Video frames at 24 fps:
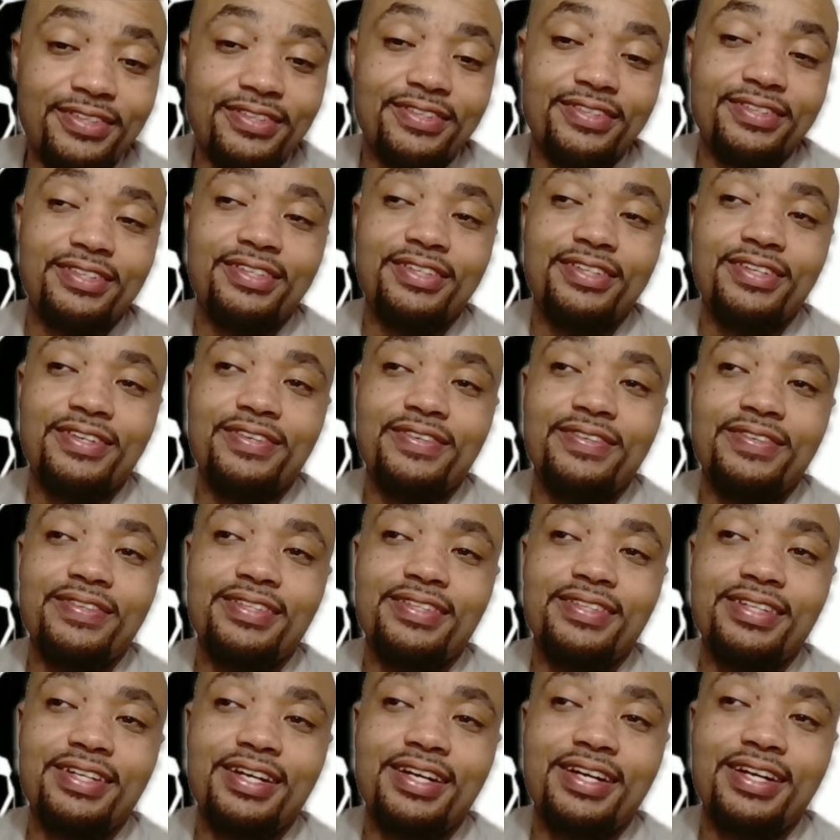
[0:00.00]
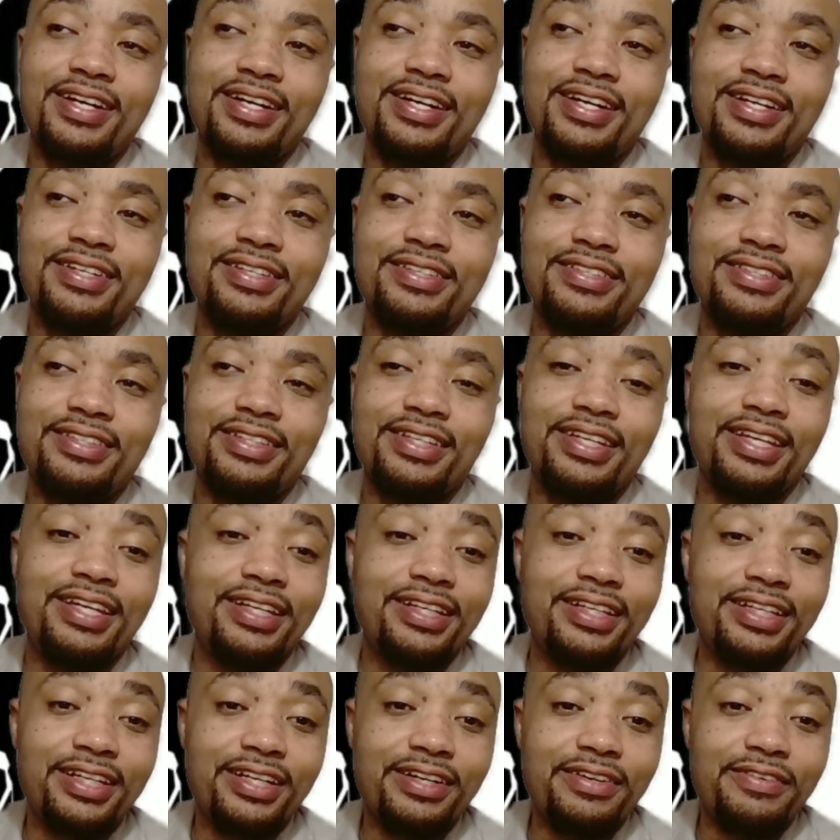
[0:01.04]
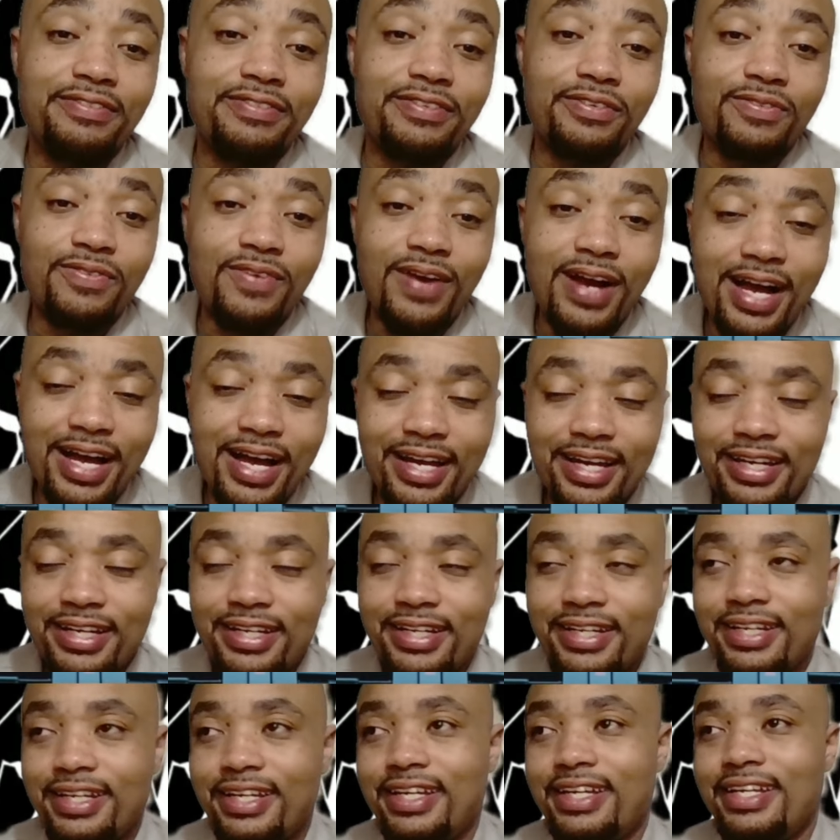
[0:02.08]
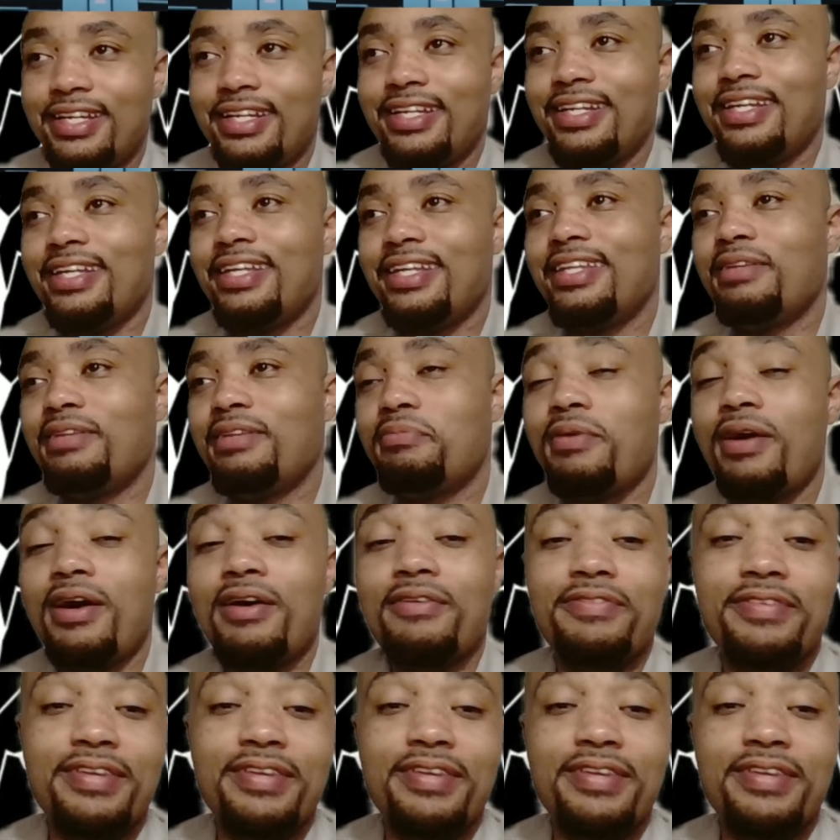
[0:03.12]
you know, uh, the killing of Uriah and the prophet